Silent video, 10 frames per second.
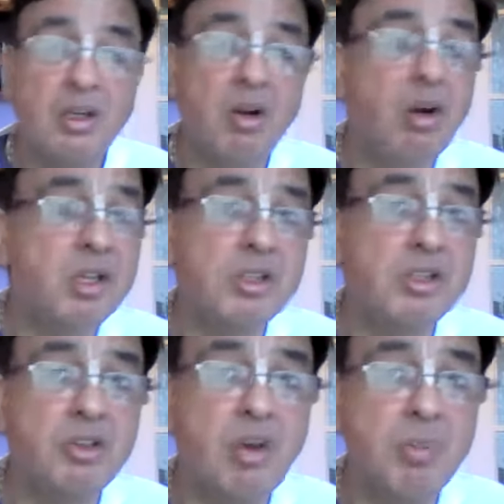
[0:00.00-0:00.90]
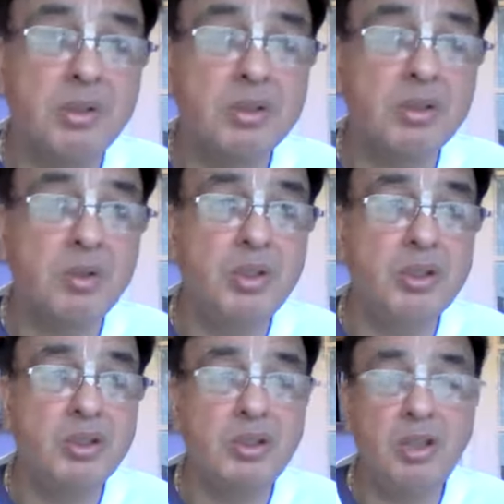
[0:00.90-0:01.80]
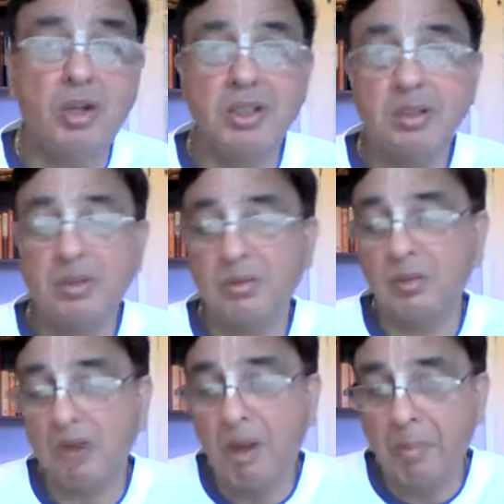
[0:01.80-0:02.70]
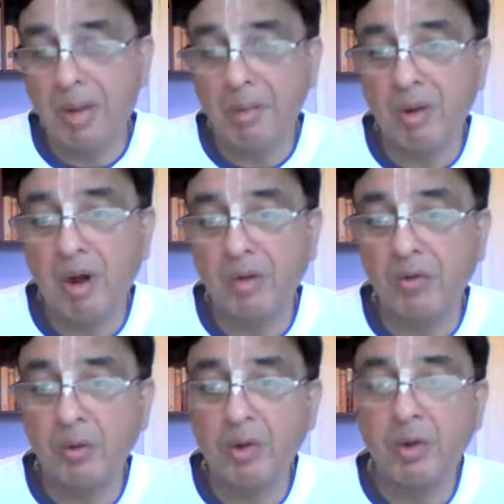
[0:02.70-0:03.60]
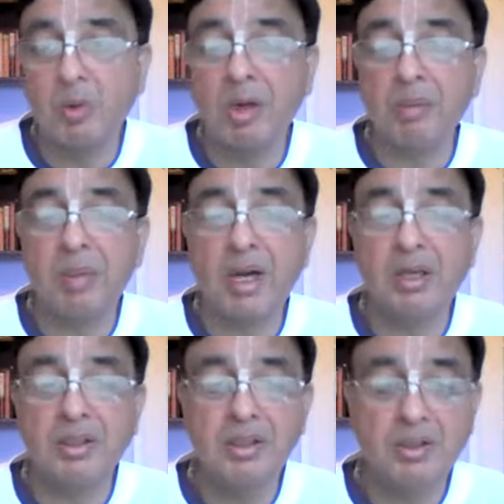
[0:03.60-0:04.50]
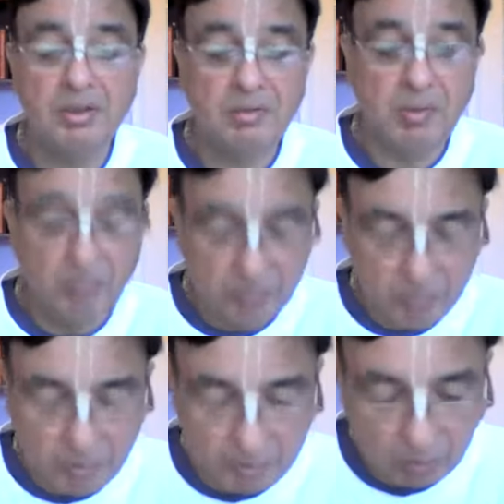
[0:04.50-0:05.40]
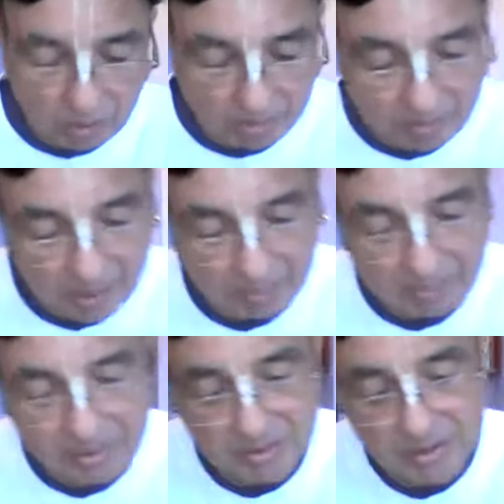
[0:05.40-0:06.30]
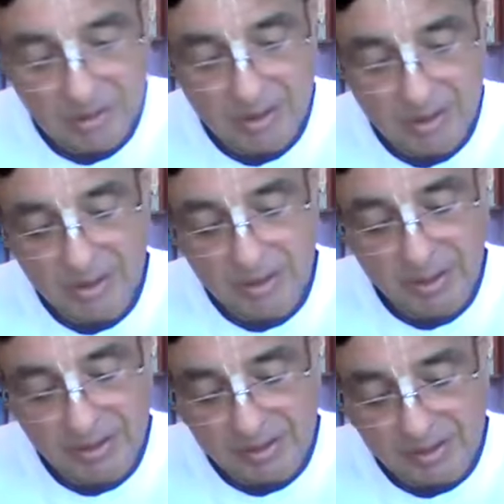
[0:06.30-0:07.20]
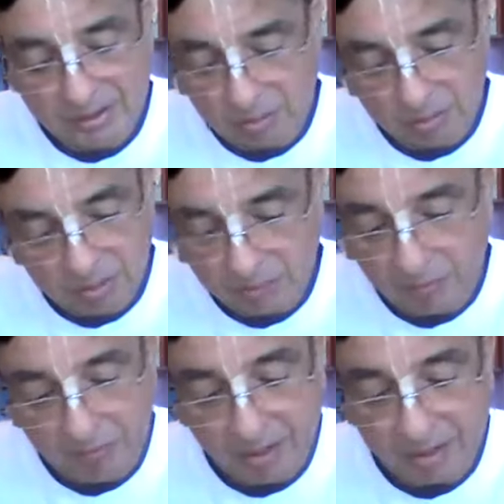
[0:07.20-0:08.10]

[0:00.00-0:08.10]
God doesn't stop us. So you can't blame God for doing good and bad when we're doing good and bad, because he's there to just fulfill our